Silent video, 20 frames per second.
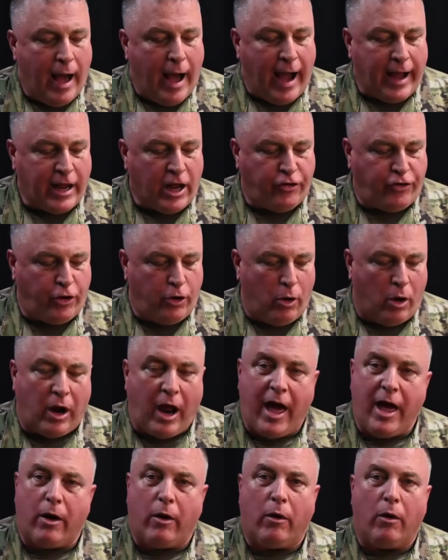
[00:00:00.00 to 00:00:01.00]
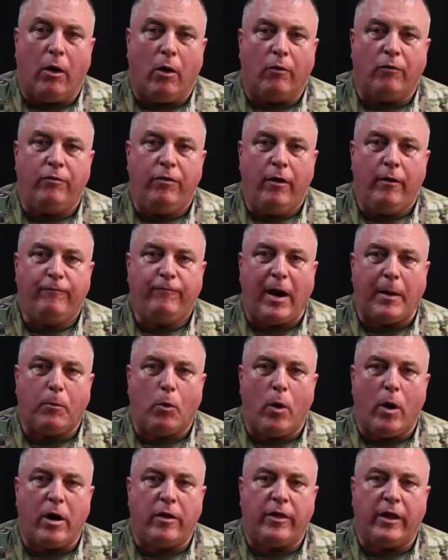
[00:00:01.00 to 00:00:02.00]
I issued a letter on
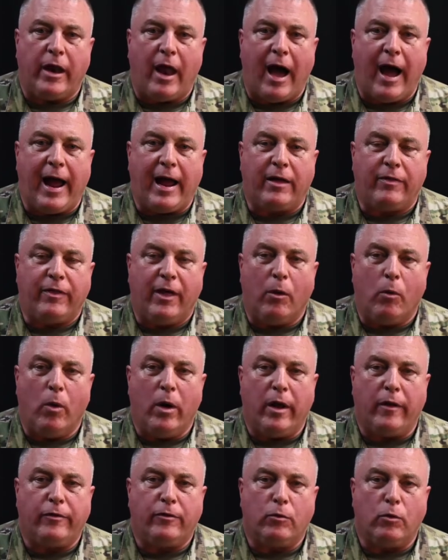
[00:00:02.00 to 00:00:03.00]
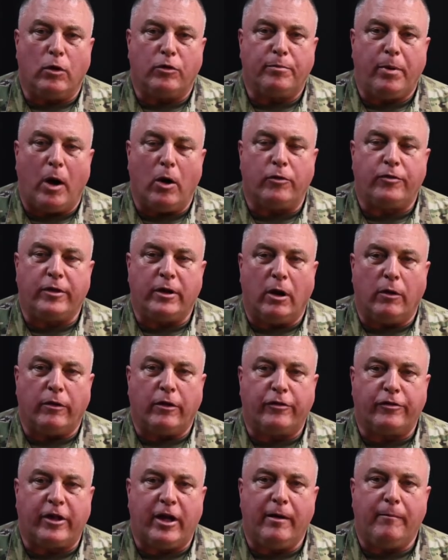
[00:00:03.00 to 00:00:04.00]
February the 9th that was posted on
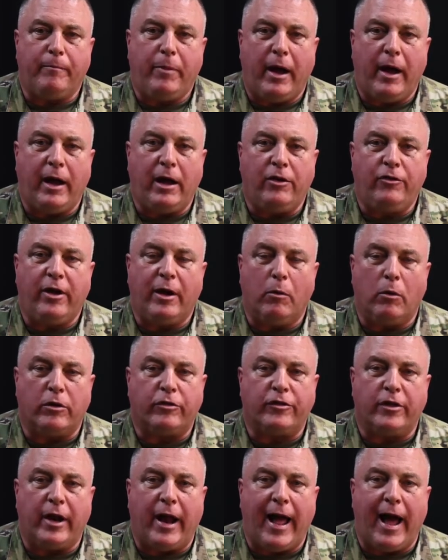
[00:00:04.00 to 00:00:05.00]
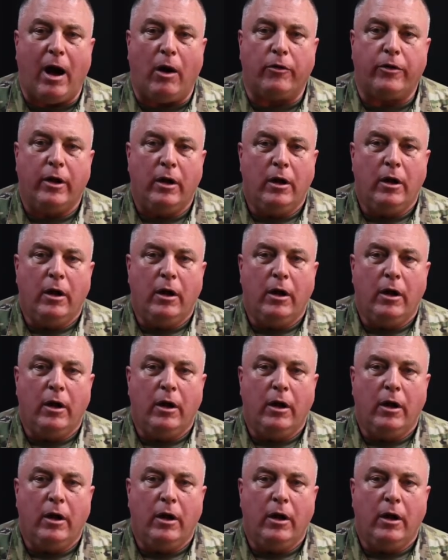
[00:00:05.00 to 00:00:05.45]
the Skip page and was sent out